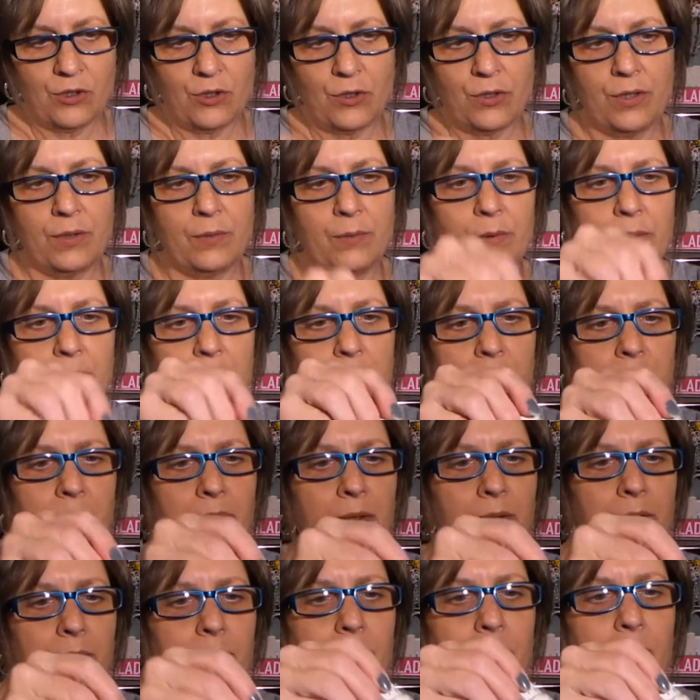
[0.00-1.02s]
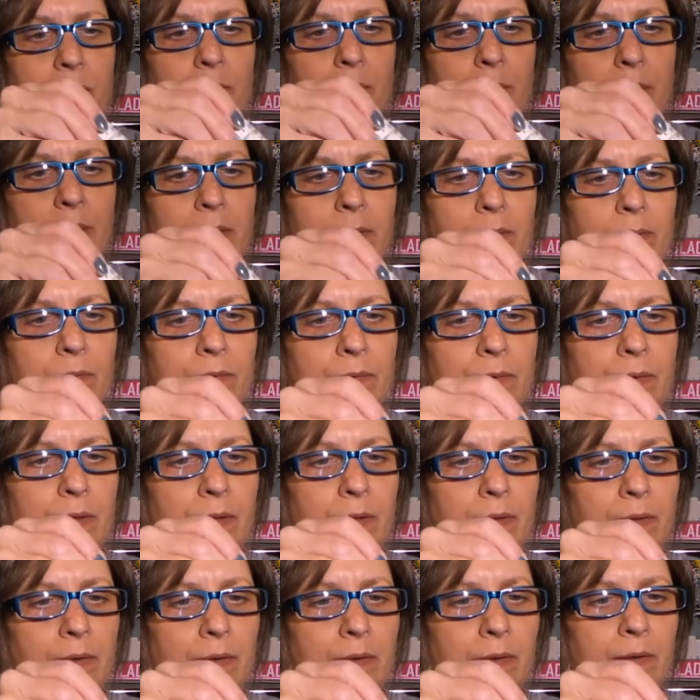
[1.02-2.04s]
show you one, buckled
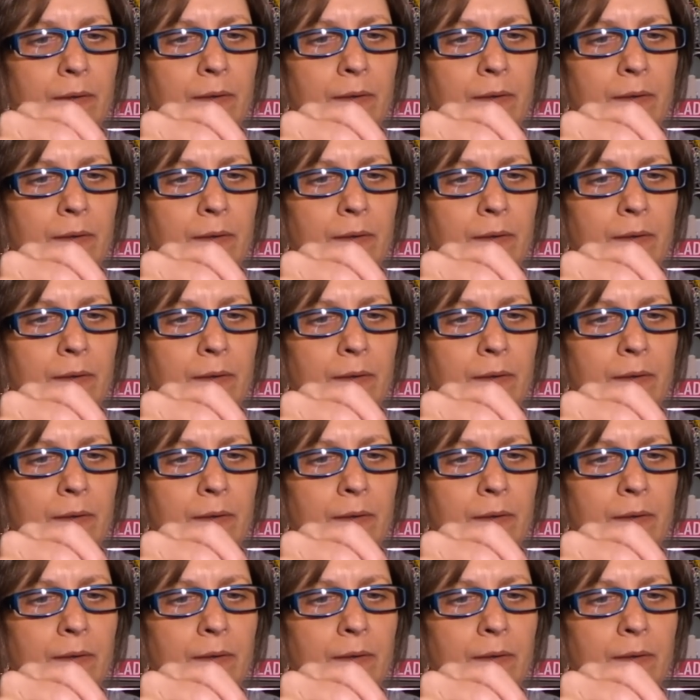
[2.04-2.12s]
here,